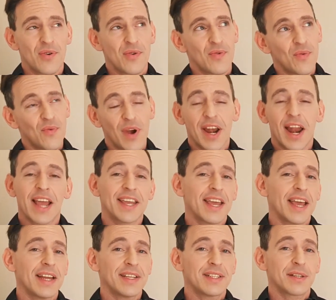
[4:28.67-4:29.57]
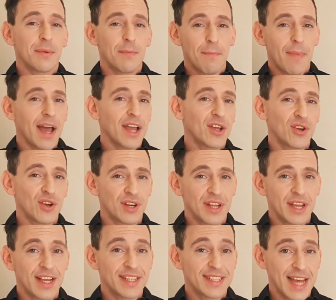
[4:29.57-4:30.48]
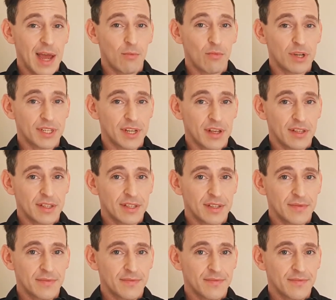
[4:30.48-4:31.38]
when I get my good exam results.